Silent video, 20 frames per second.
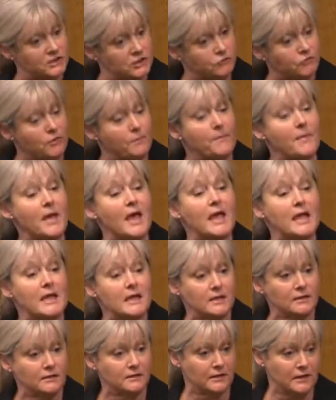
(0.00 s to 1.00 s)
to
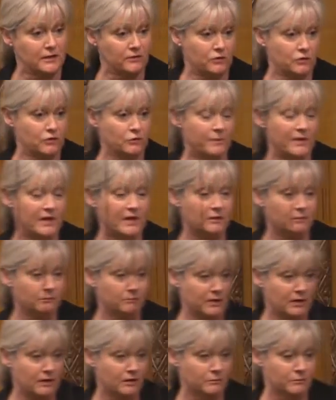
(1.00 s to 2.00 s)
remain in the
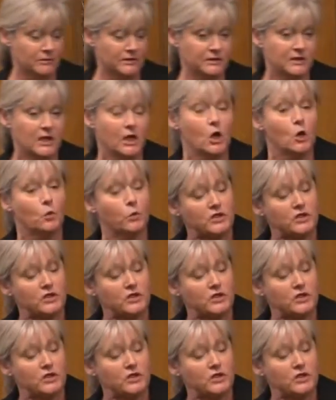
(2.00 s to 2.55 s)
European Parliament,